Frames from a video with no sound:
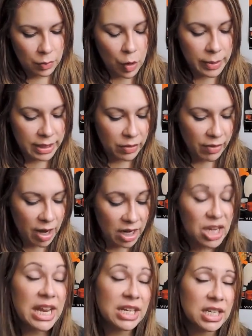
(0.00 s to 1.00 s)
wobbling
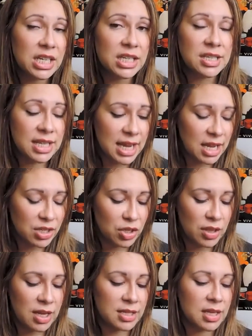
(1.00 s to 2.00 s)
around, and you can see it.
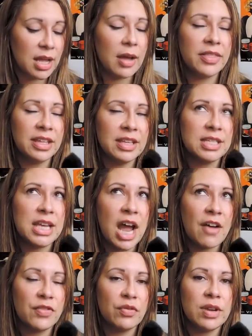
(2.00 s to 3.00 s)
So these are, I think that's
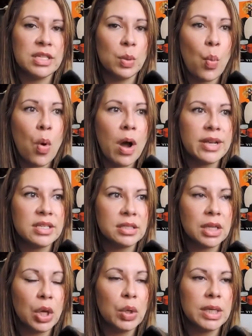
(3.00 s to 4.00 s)
half the reason why
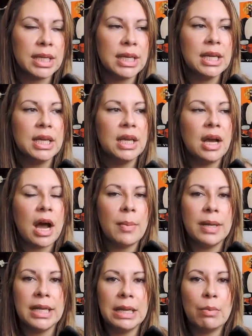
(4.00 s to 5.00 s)
slowly
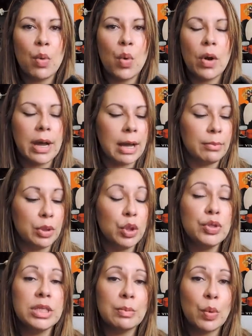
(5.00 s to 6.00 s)
I'm getting more,
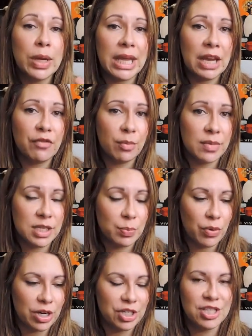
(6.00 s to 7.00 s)
losing more hair from this
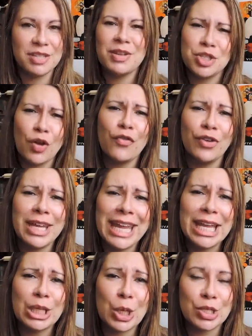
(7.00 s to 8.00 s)
brush. It's suffering
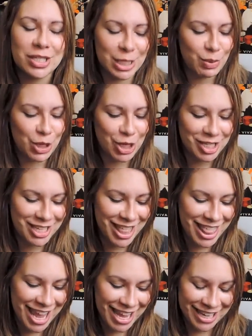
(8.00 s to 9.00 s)
hair loss, is because
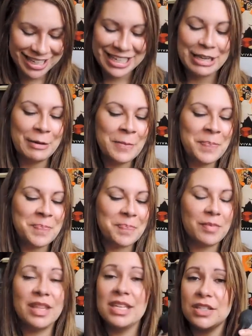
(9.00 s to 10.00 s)

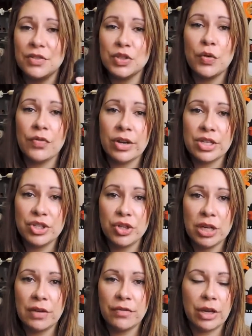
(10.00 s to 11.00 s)
but these are still very
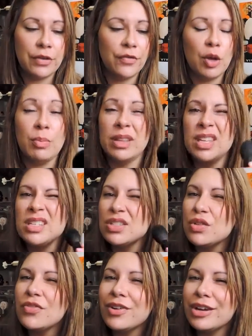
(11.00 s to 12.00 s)
sturdy and very firm, but they're
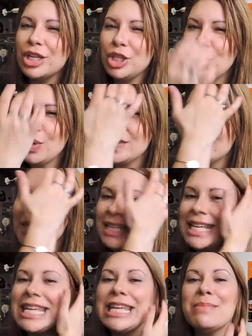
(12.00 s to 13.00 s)
still very new in the
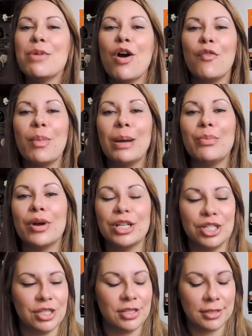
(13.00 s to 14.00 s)
scheme of my
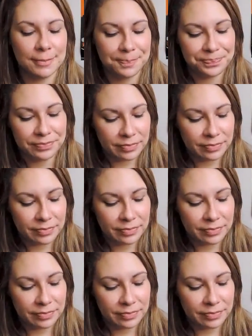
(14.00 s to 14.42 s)
brushes.